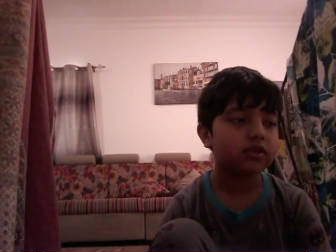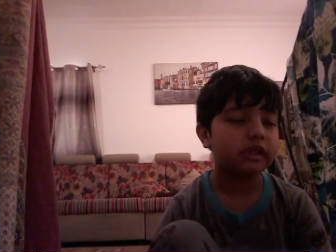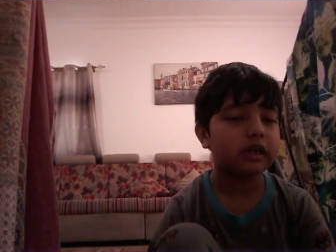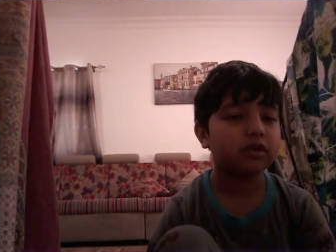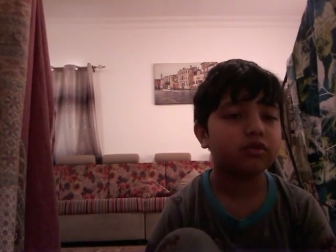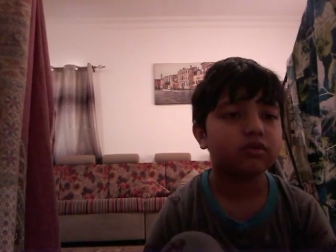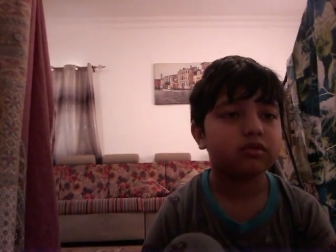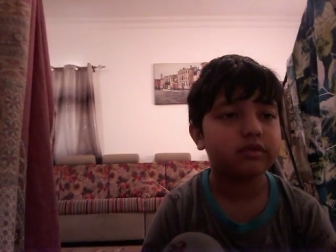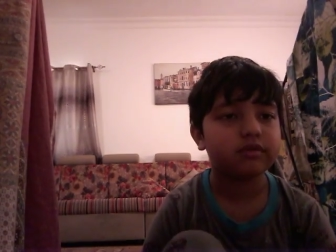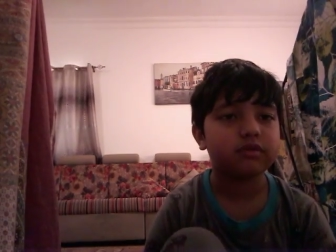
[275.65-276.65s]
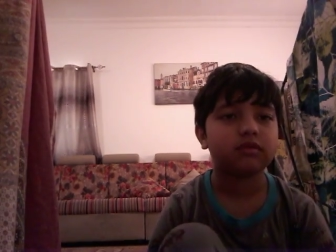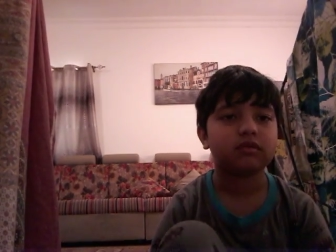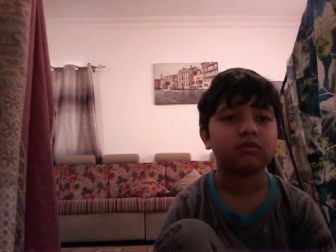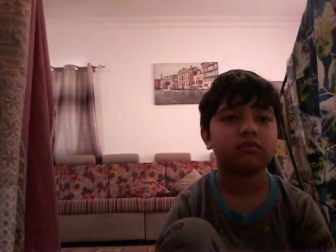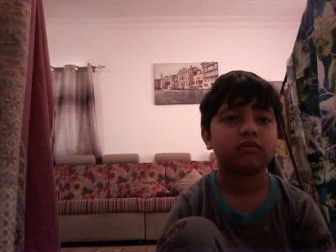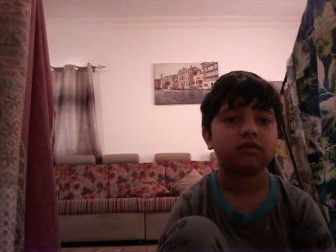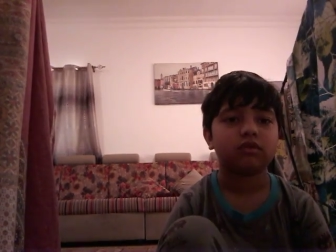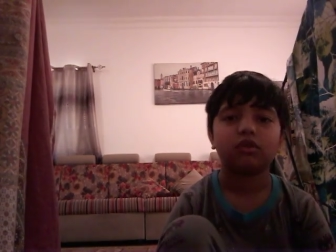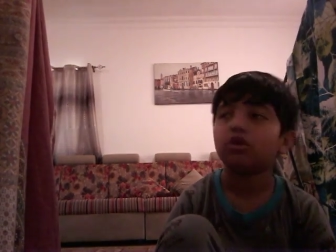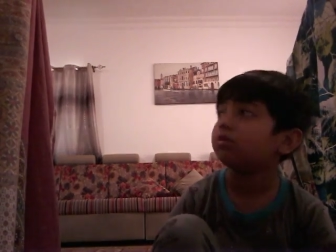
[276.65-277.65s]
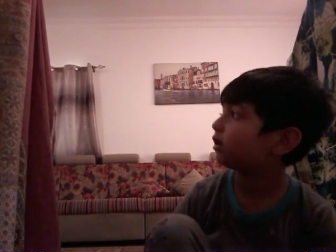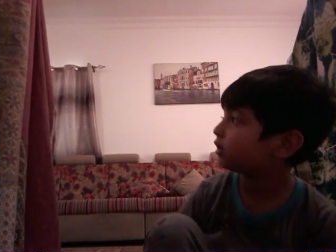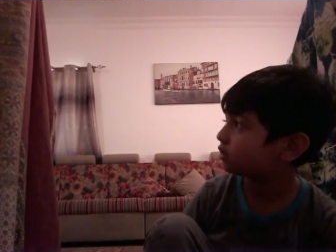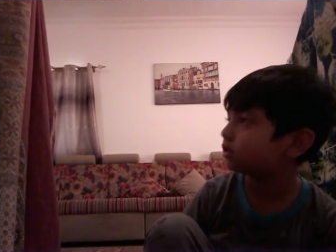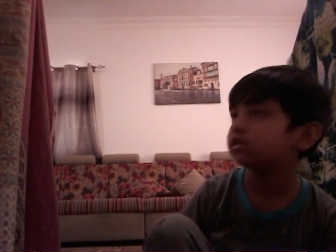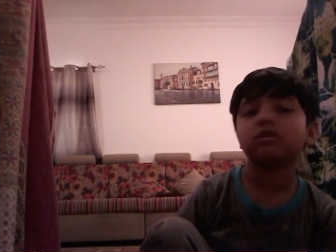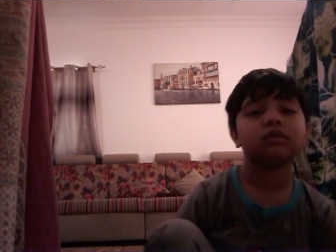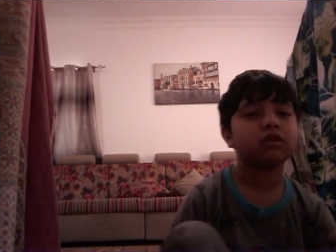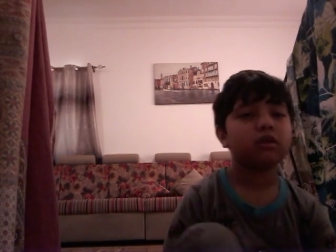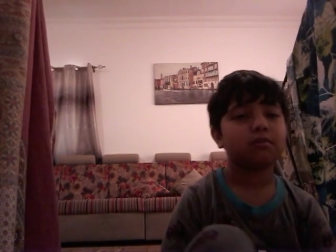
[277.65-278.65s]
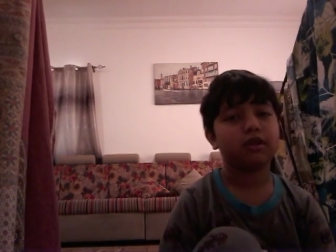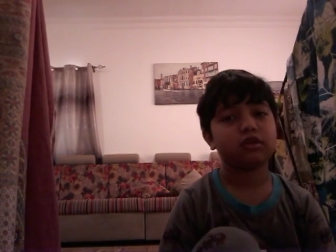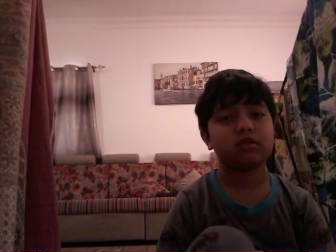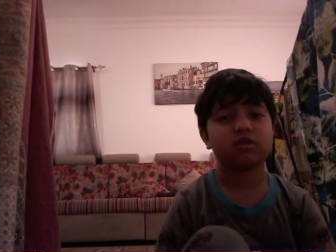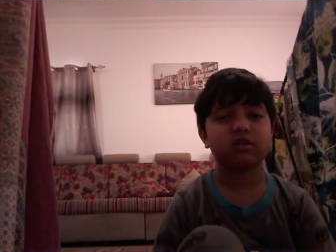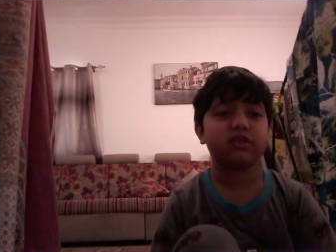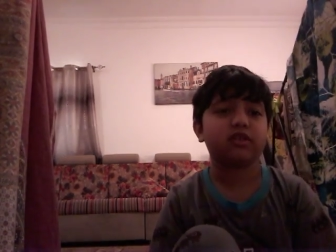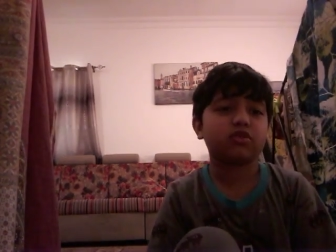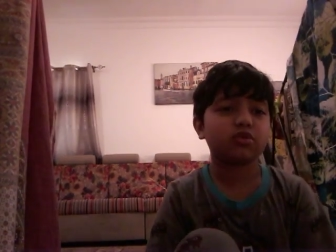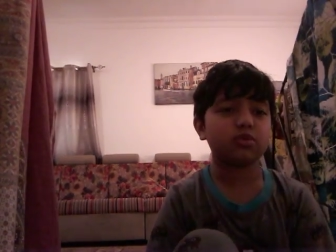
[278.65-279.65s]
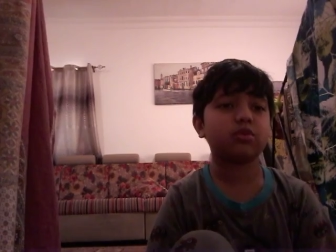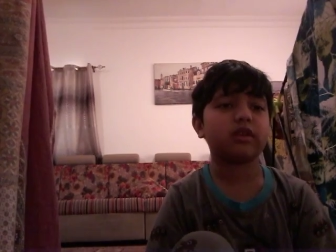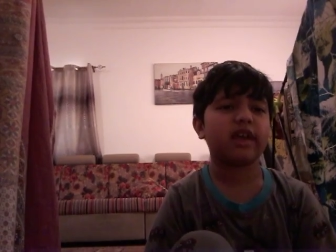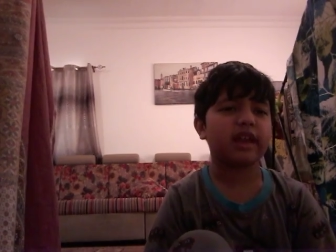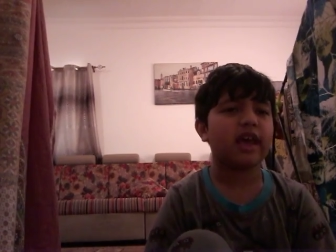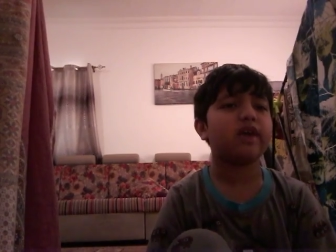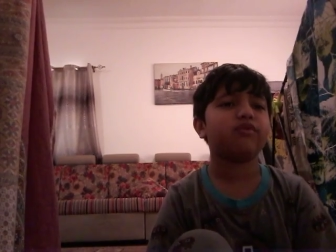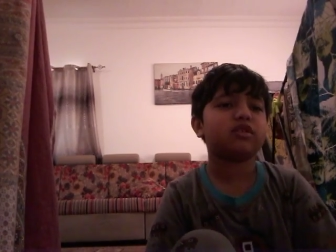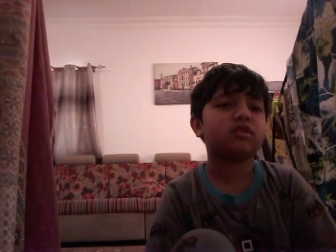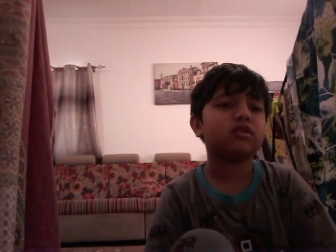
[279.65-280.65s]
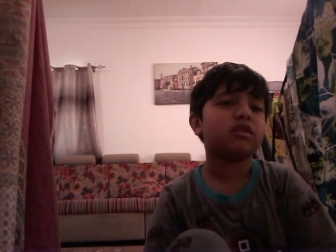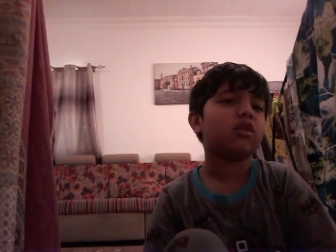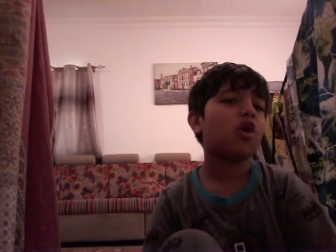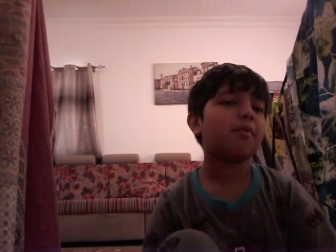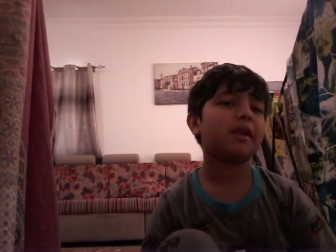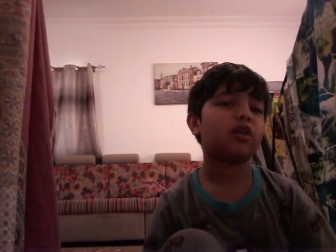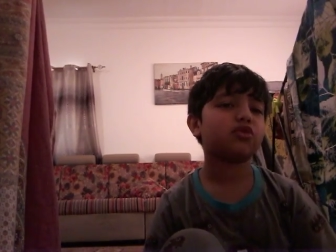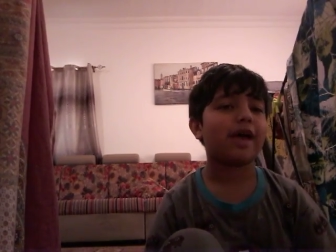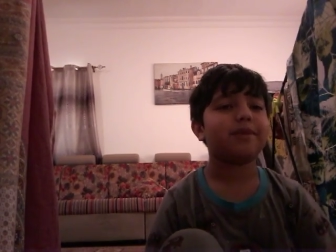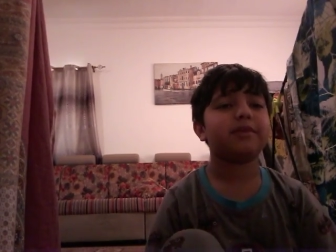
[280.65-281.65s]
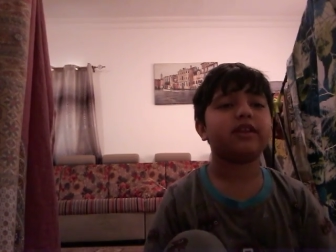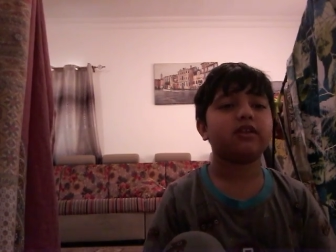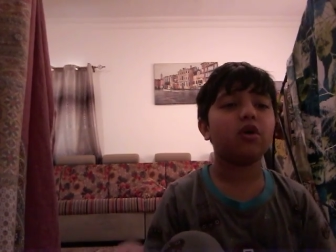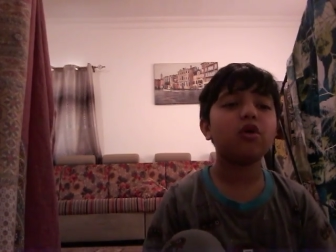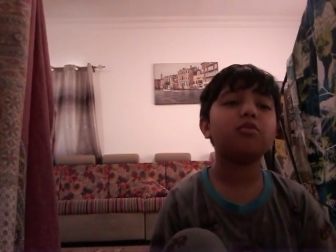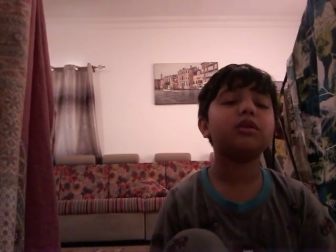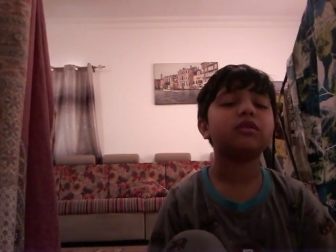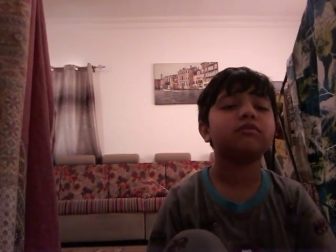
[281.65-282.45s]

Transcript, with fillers: So, nobody's here. My sister's in school and I have open house. I'm in home.